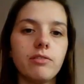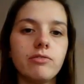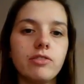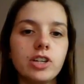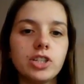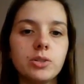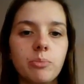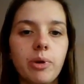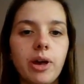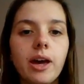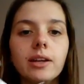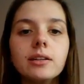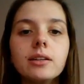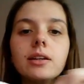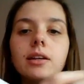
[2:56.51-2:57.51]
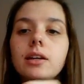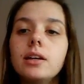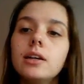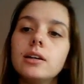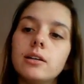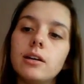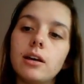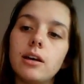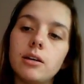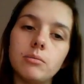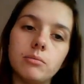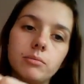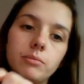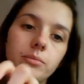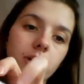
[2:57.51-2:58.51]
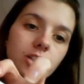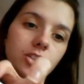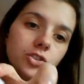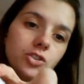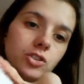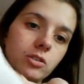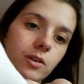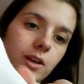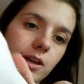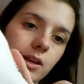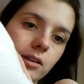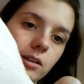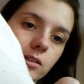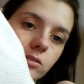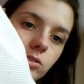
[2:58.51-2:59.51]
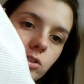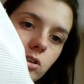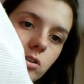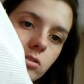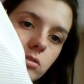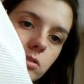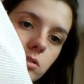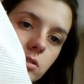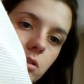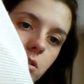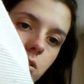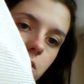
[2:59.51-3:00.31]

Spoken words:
a friction pen by just doing little dots.